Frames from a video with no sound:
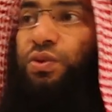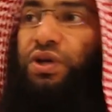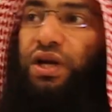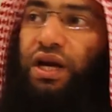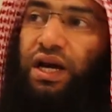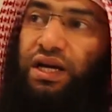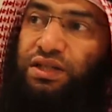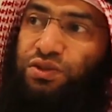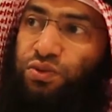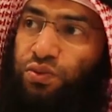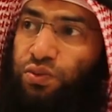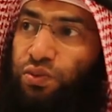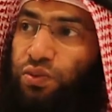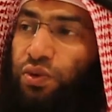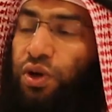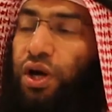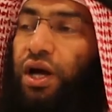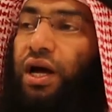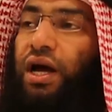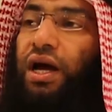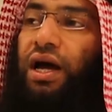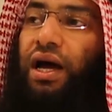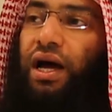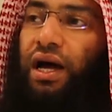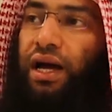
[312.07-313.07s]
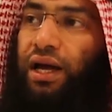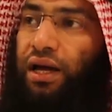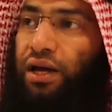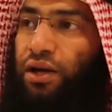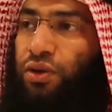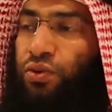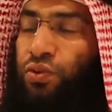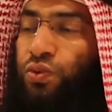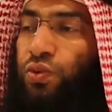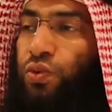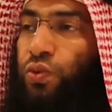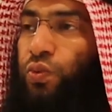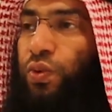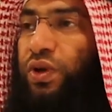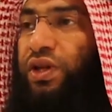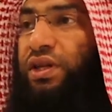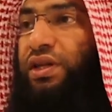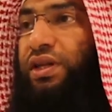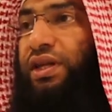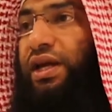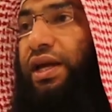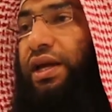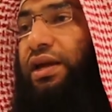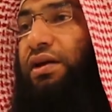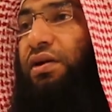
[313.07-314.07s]
He has to uh, do one
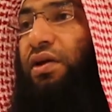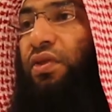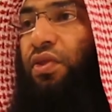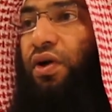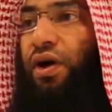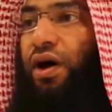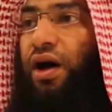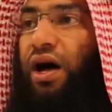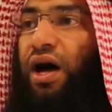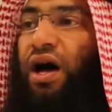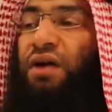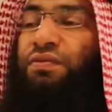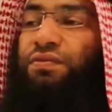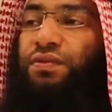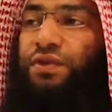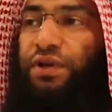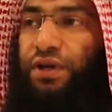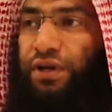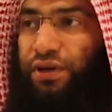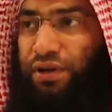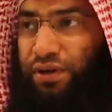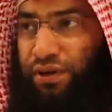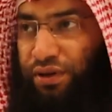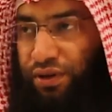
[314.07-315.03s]
day qada after